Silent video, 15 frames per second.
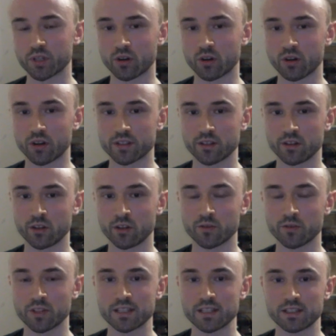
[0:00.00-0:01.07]
because a lot
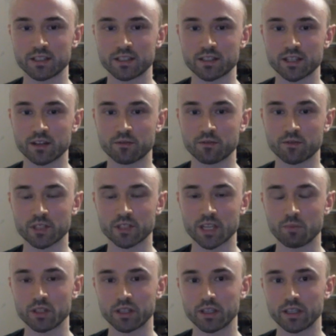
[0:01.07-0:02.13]
of nasty stuff was
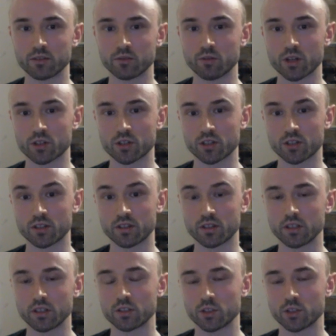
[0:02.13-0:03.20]
happening in
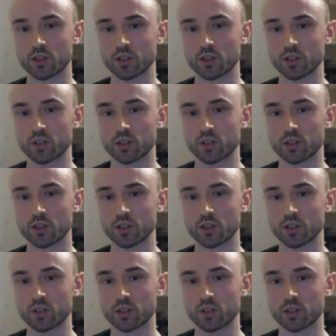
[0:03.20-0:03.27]
Russia,